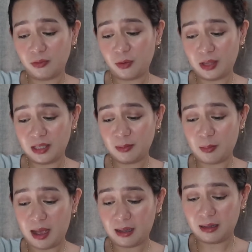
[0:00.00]
for this
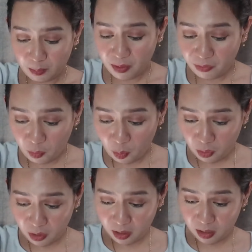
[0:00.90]
bag.
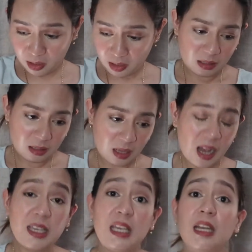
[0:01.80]
Before,
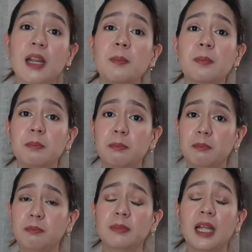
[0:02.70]
ang hirap
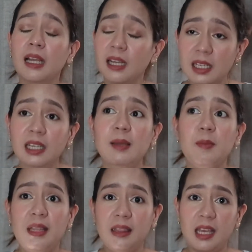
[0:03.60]
talaga niyang
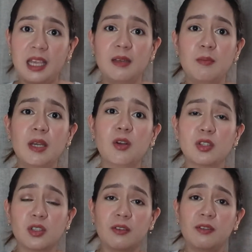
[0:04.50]
i-maintain
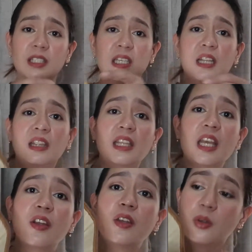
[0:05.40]
because of its
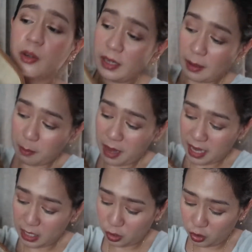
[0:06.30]
interior na
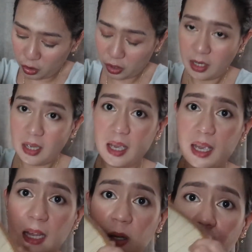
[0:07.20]
beige.
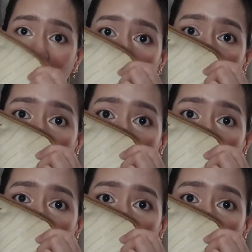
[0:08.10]
And look at the